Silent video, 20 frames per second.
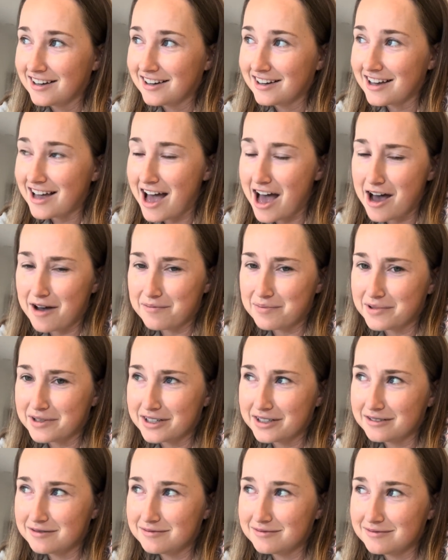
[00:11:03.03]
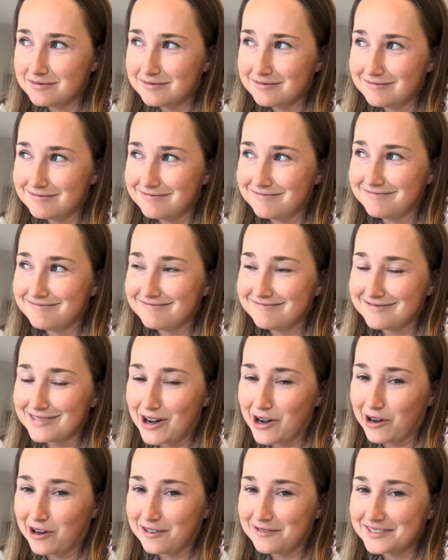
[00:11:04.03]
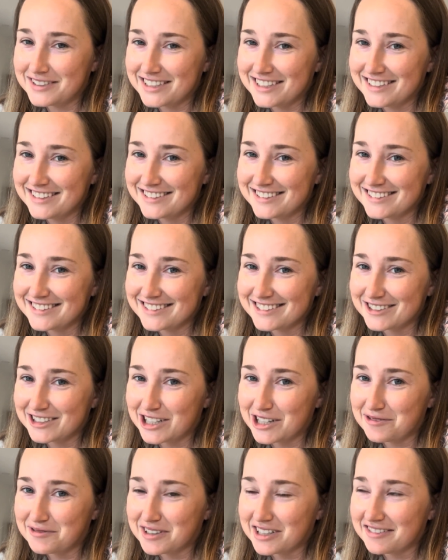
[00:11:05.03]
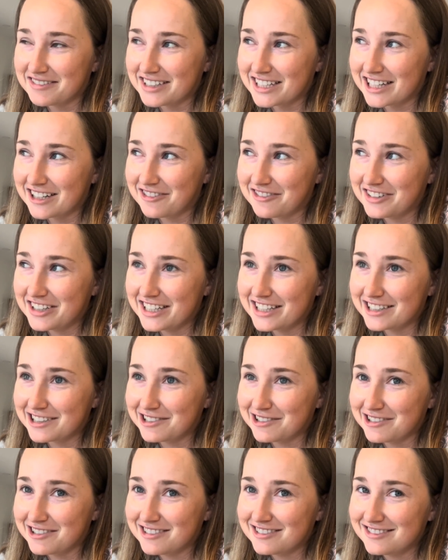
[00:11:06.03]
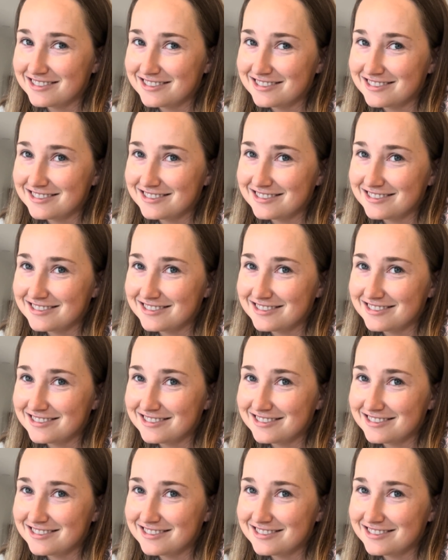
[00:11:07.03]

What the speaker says: happen often when I'm living in a vehicle.